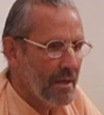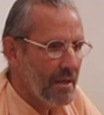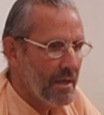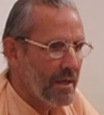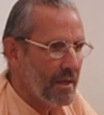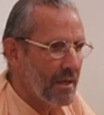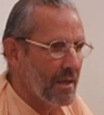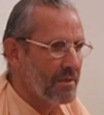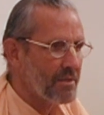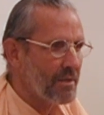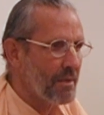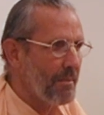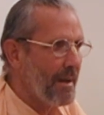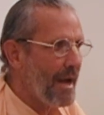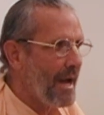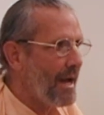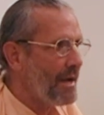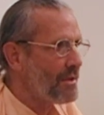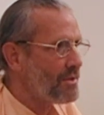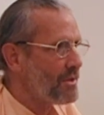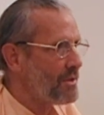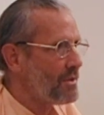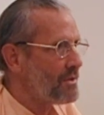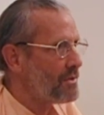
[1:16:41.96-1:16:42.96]
He got some
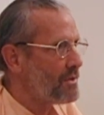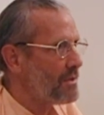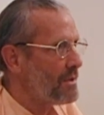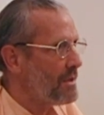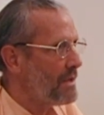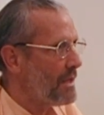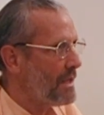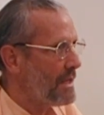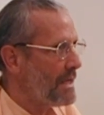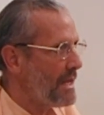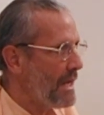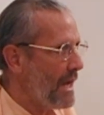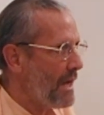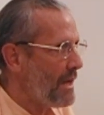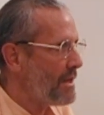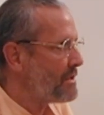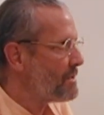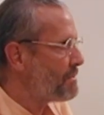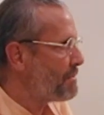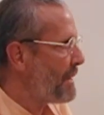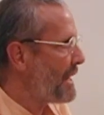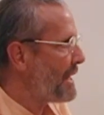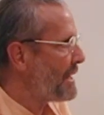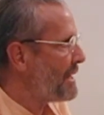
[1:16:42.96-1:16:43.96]
ashes, and he had
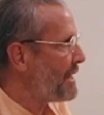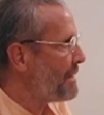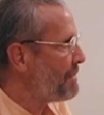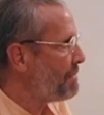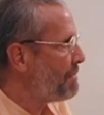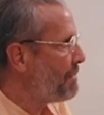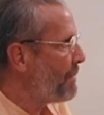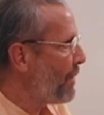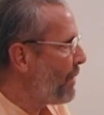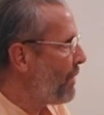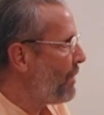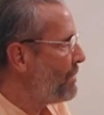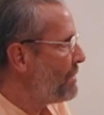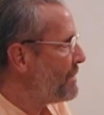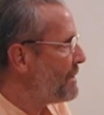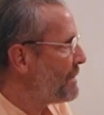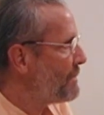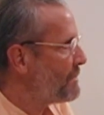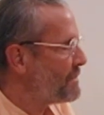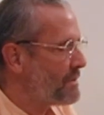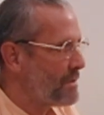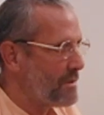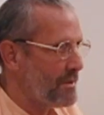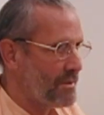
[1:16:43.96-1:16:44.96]
his begging bowl.
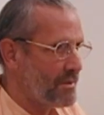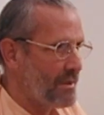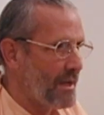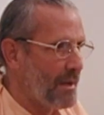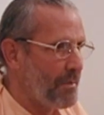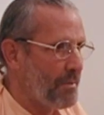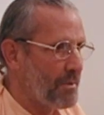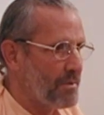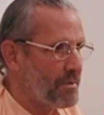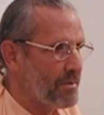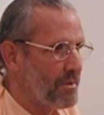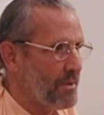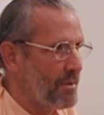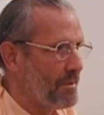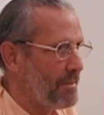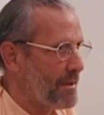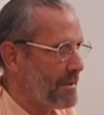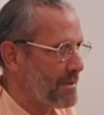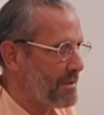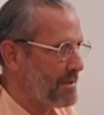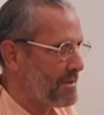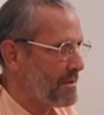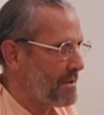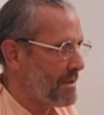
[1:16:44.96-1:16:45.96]
He was a disciple of Śrīla
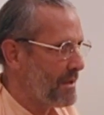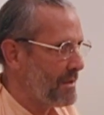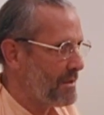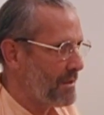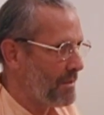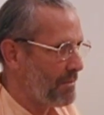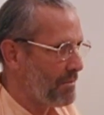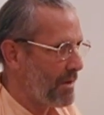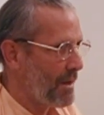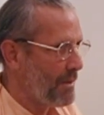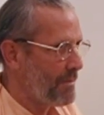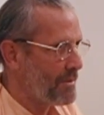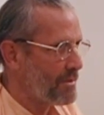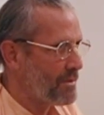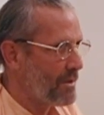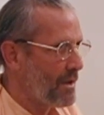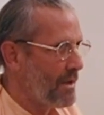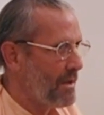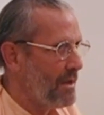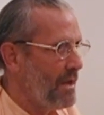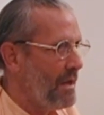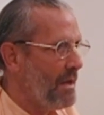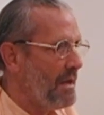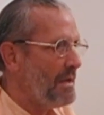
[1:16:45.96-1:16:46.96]
Bhaktisiddhanta
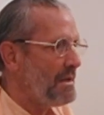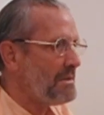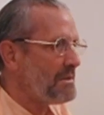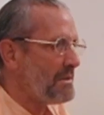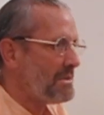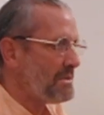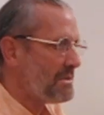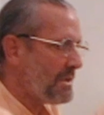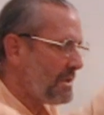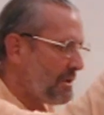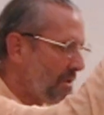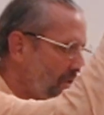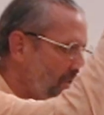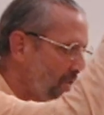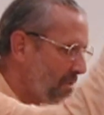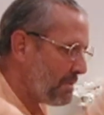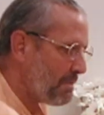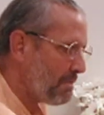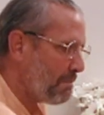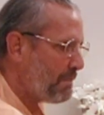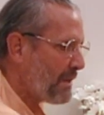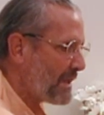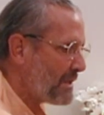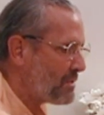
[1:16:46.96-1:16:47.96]
Brahmachari. He says, "Here's
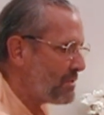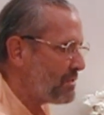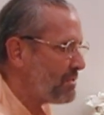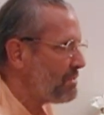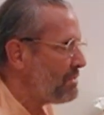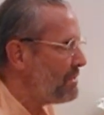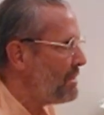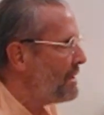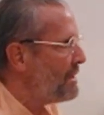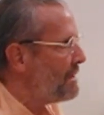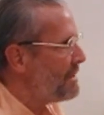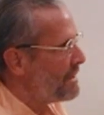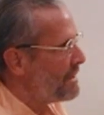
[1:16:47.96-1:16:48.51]
your bhikshu,